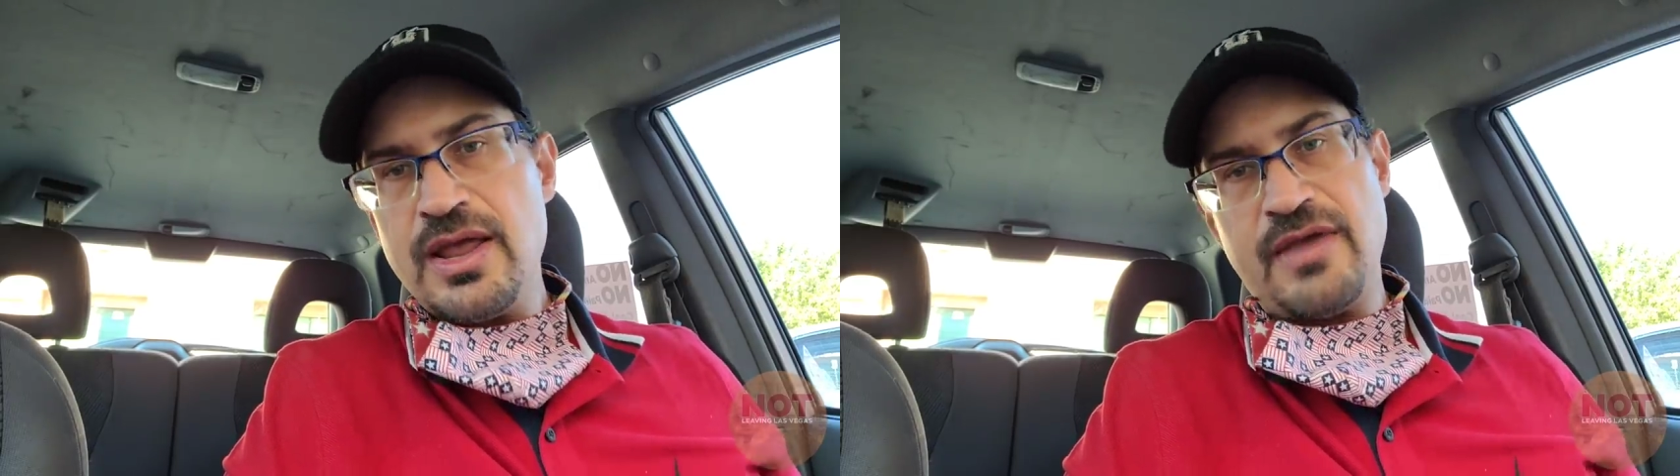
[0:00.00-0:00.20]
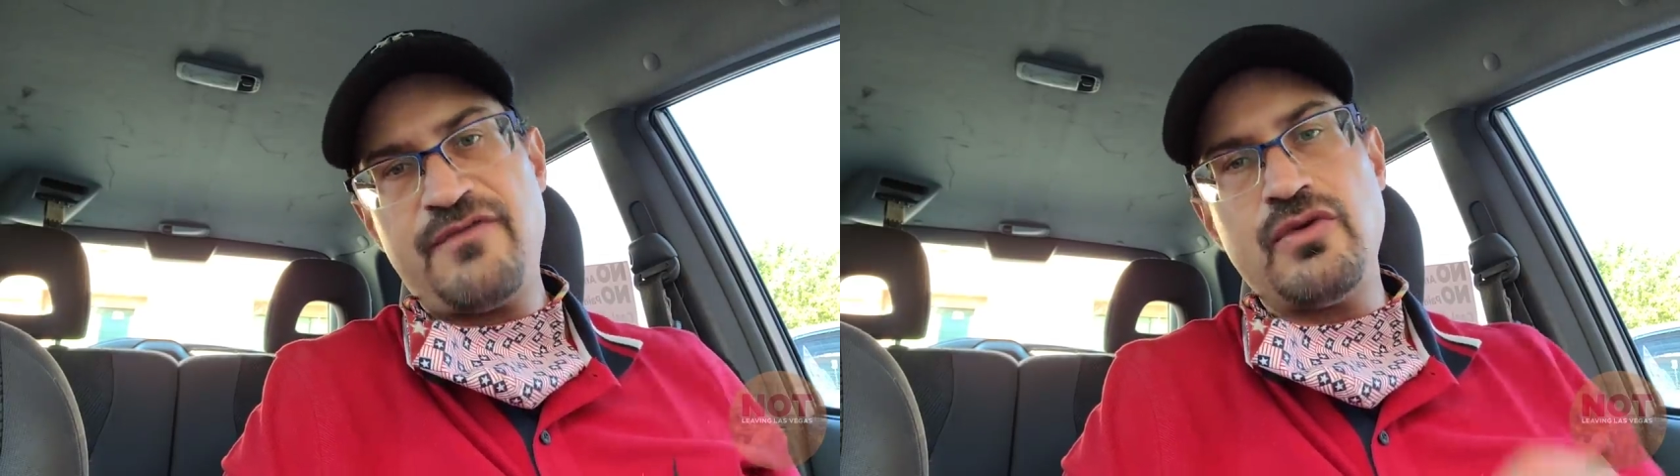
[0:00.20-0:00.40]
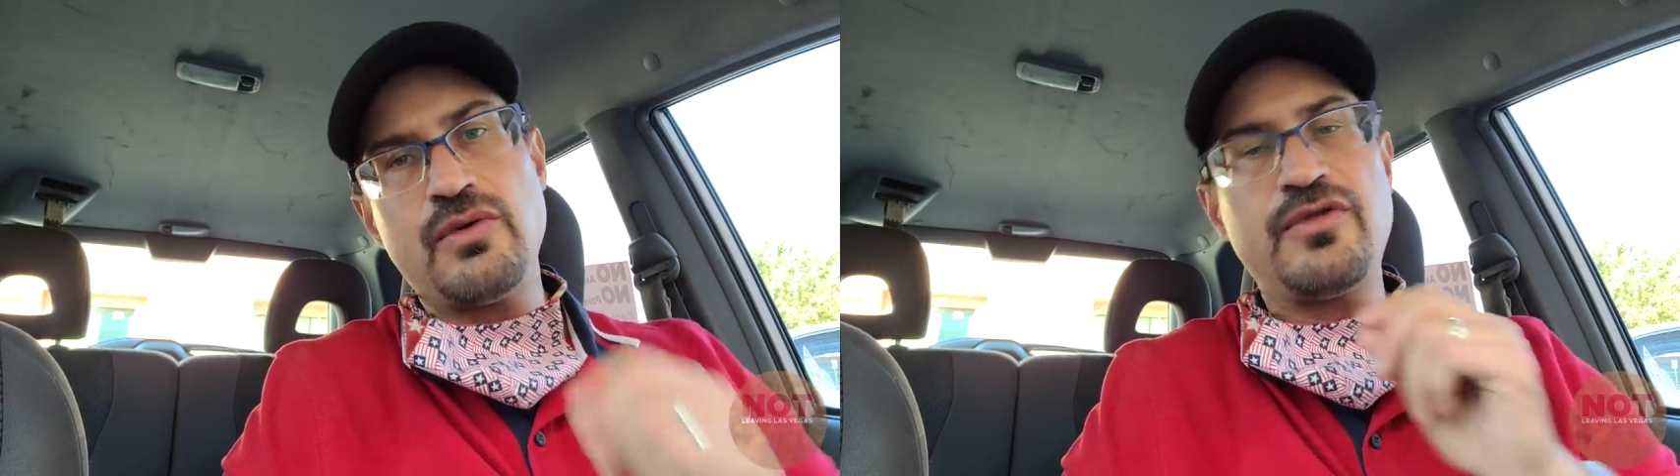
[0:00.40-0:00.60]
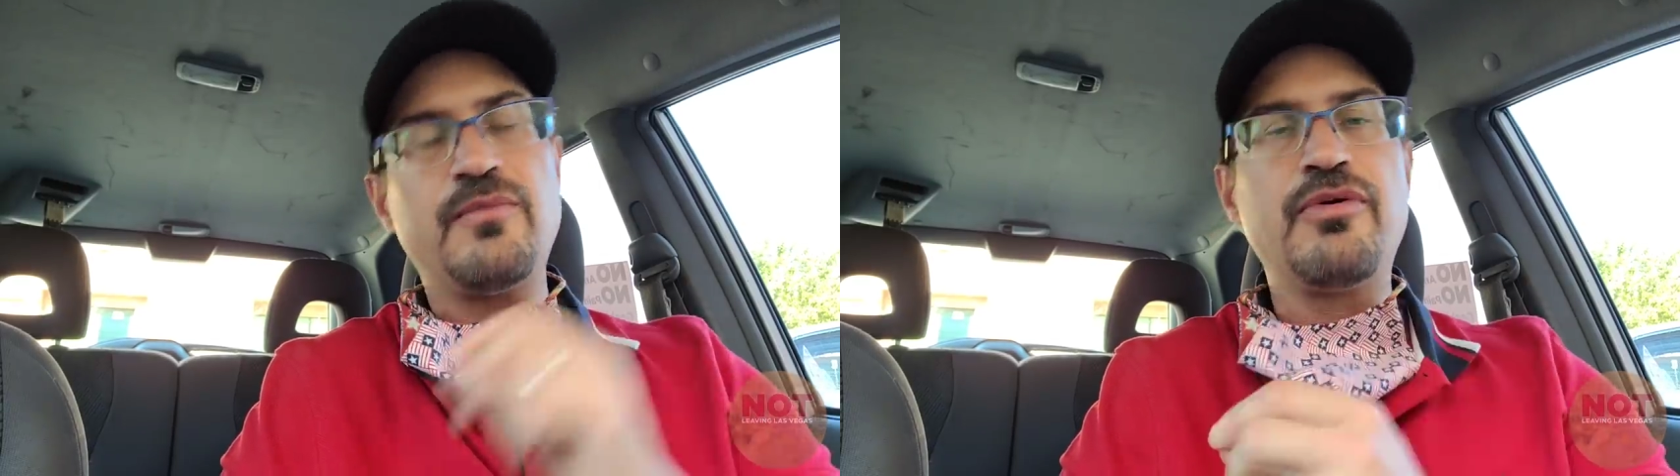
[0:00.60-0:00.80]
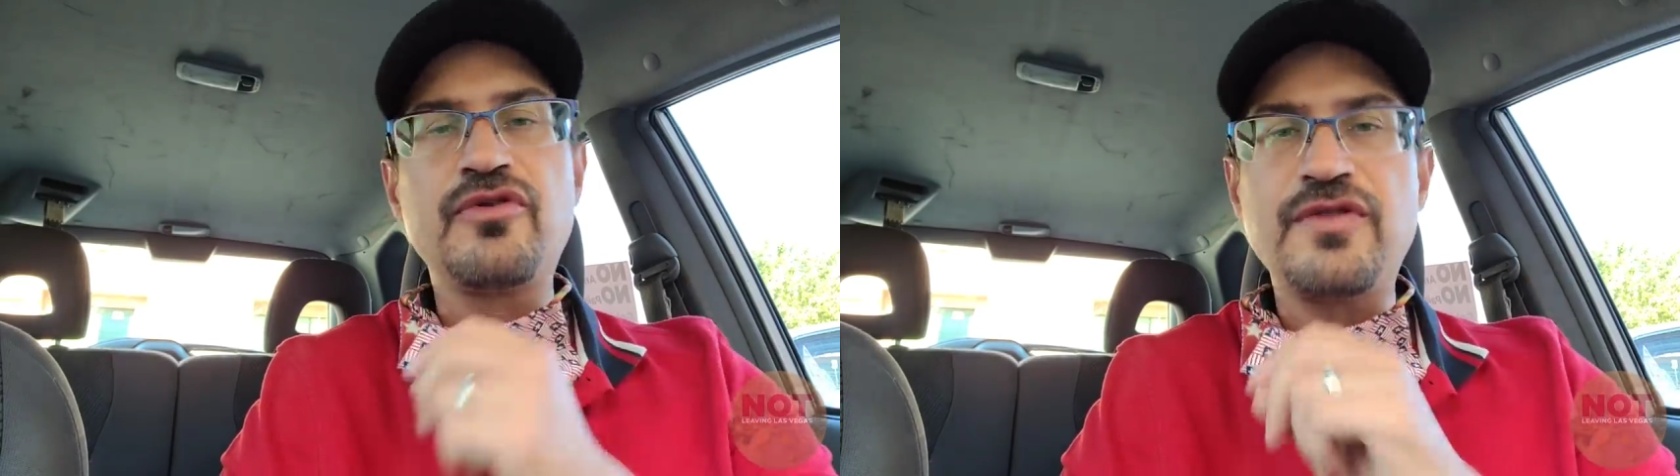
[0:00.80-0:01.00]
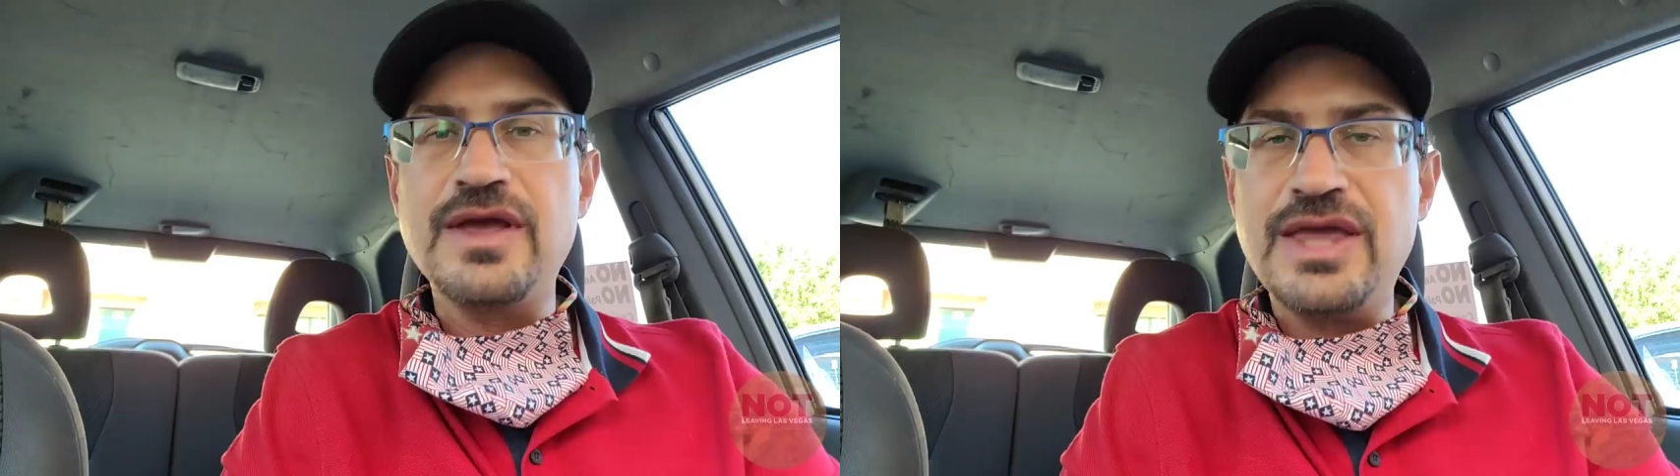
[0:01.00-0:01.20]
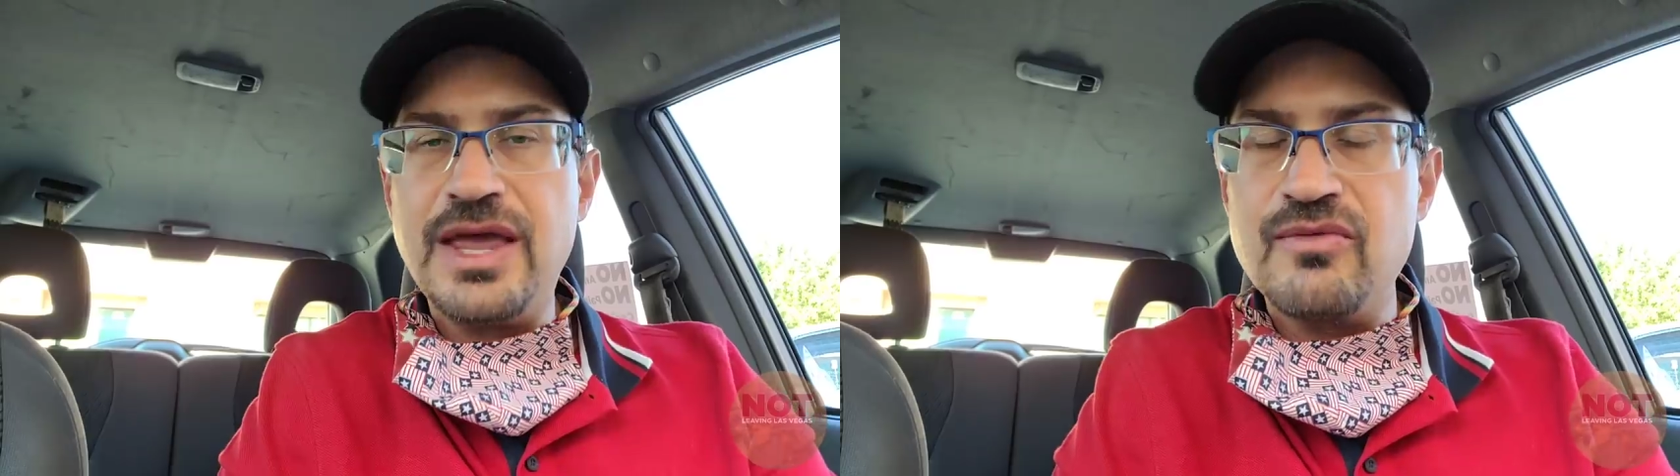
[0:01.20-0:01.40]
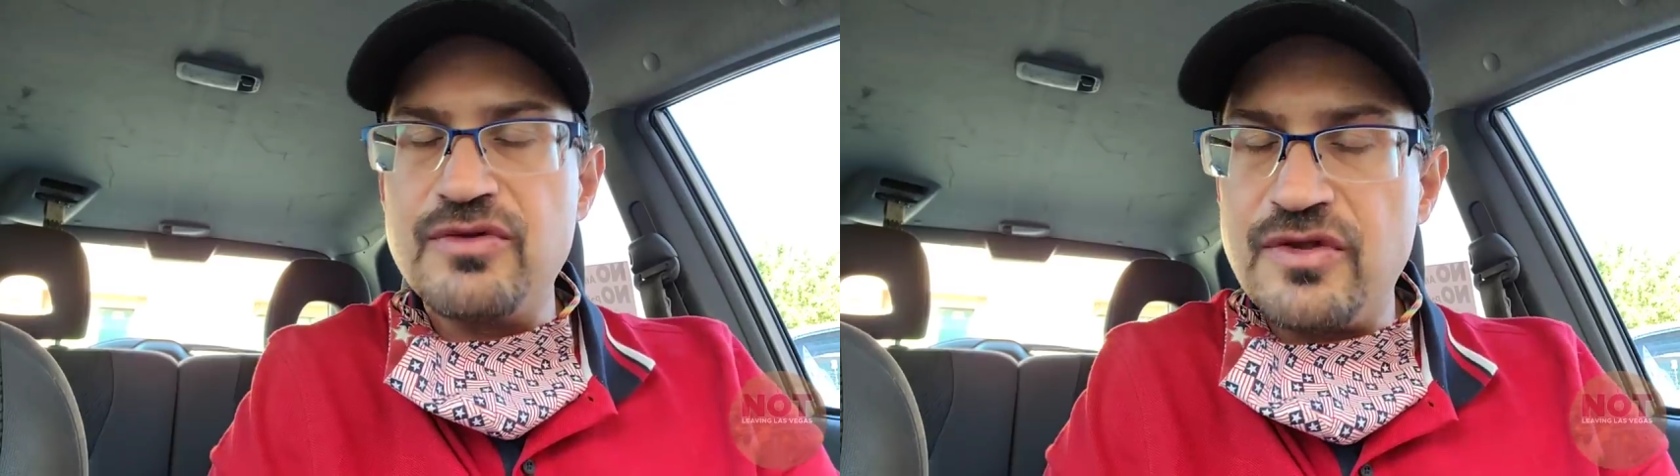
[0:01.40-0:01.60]
If you are the person that
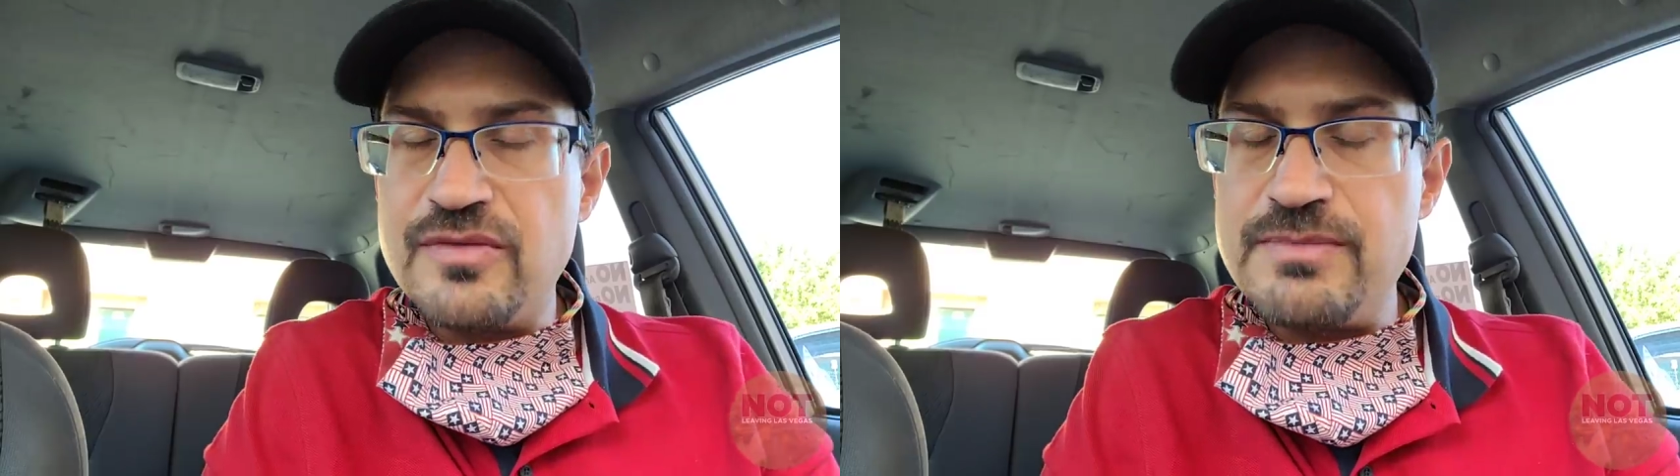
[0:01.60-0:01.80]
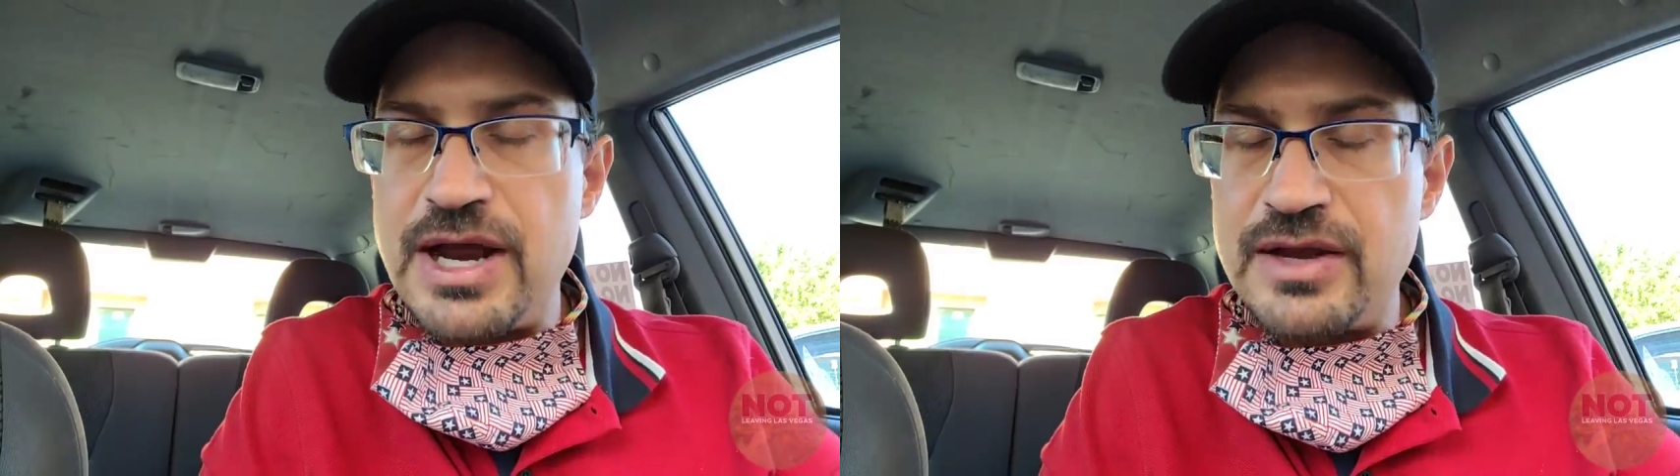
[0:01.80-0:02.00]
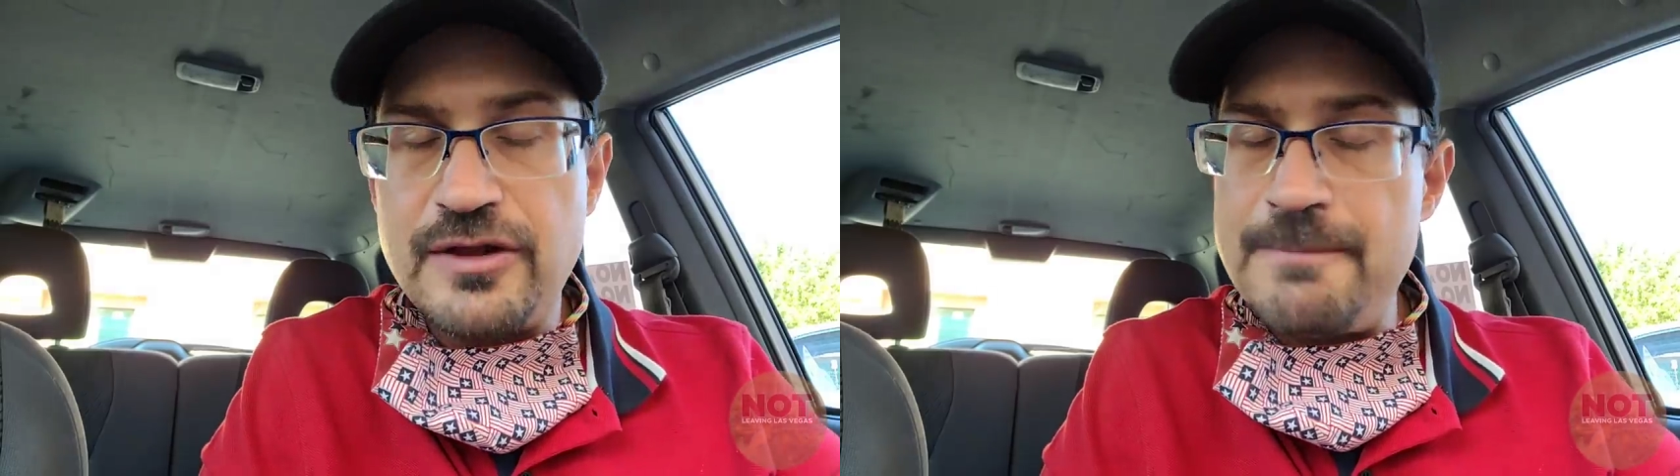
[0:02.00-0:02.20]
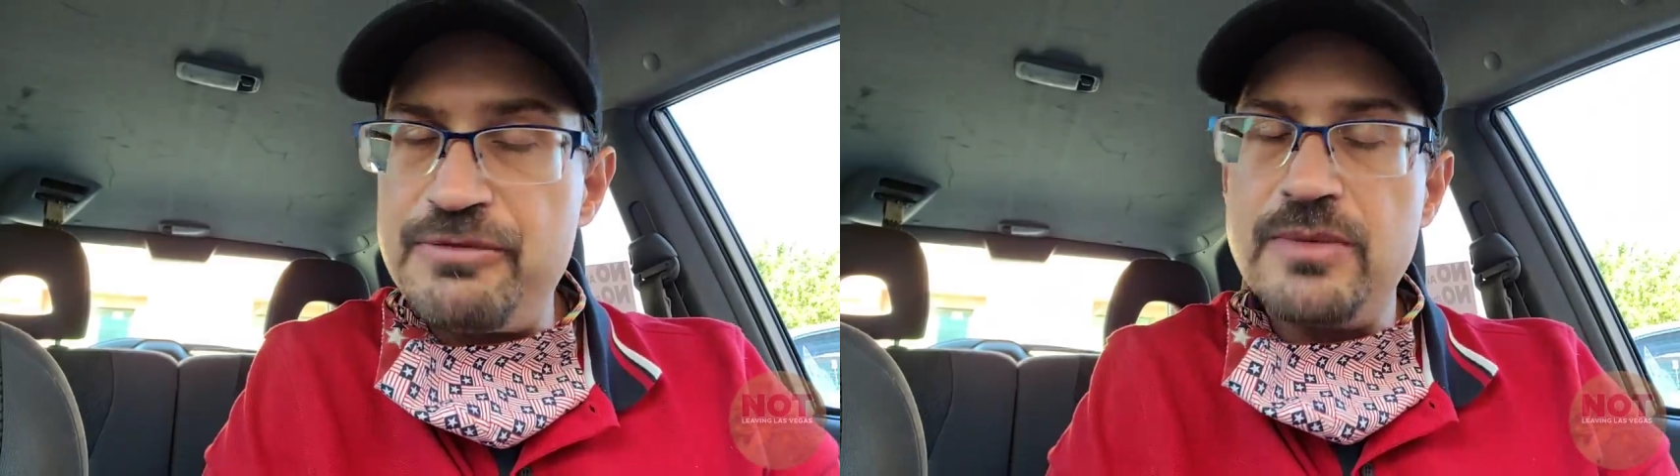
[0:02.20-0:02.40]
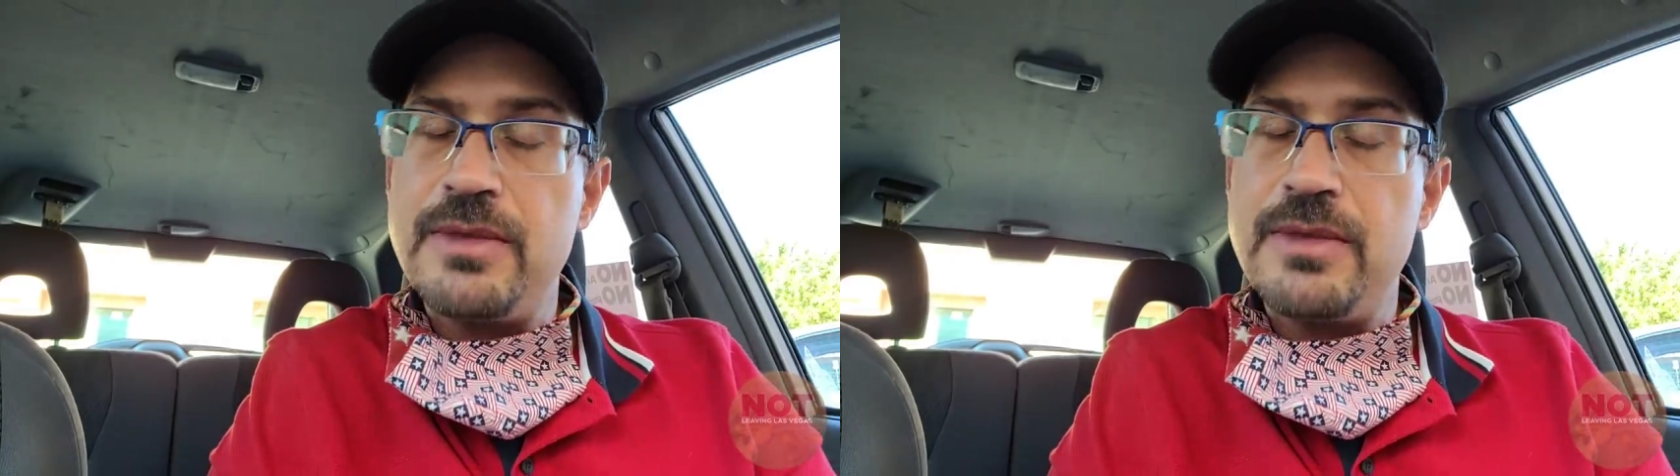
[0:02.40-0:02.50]
can't resist buying something,